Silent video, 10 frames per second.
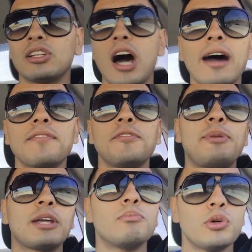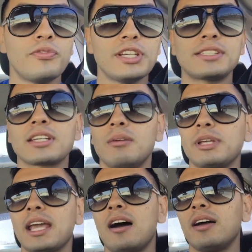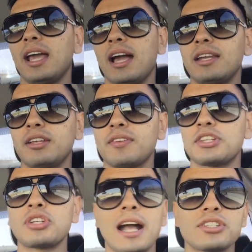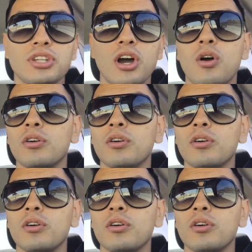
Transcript: a lot of the big movies coming out, and as you guys know,